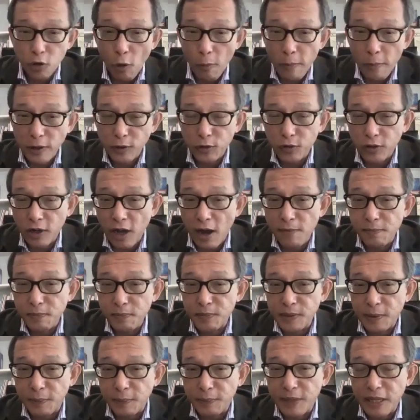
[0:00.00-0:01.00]
hoping to come
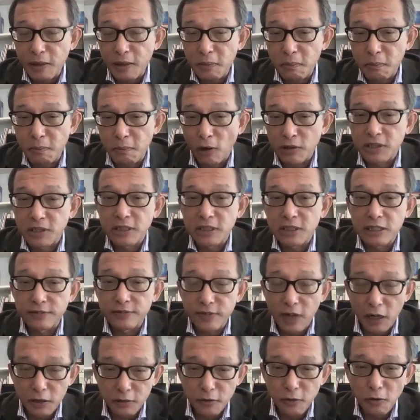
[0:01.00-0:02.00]
something positive
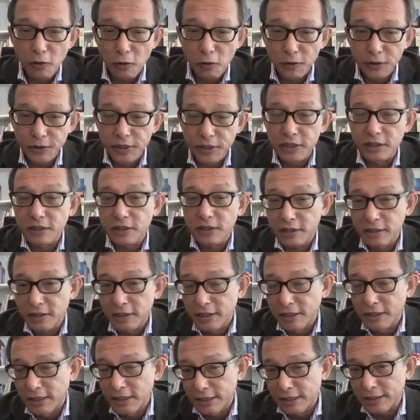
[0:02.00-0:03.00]
out of all this,
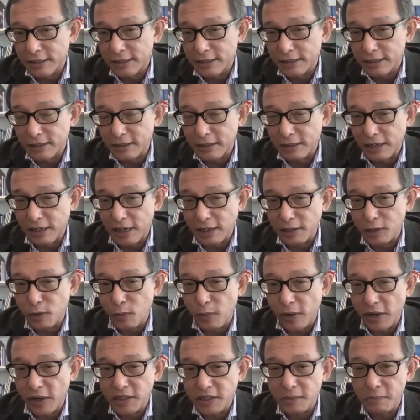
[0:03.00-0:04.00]

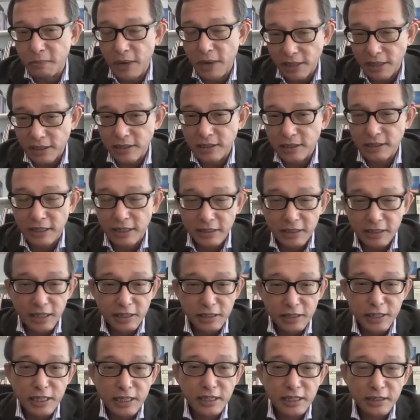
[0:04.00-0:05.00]
otherwise a mess. And I
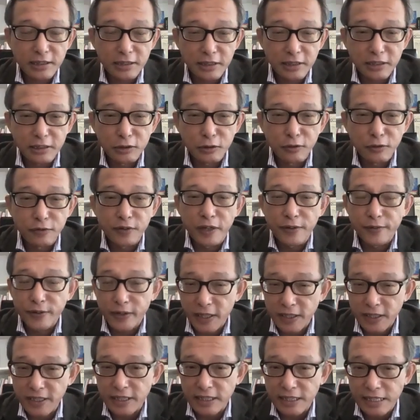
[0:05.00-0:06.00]
think you've given
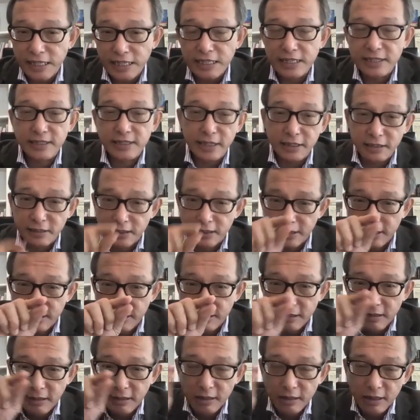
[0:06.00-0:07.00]
us at least that
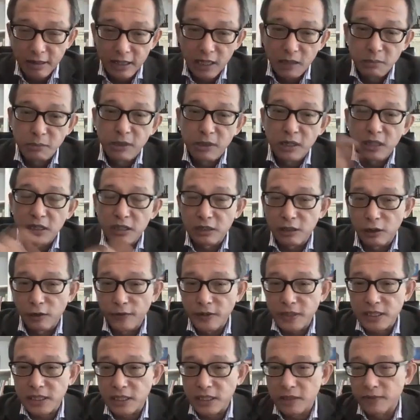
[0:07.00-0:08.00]
glimmer of a
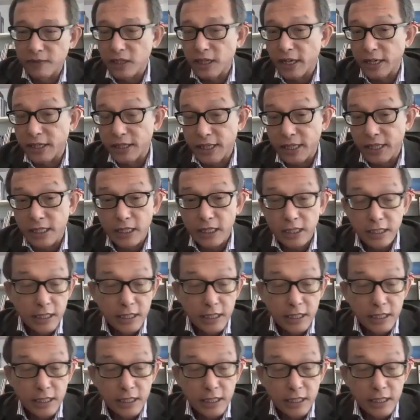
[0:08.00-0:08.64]
silver lining.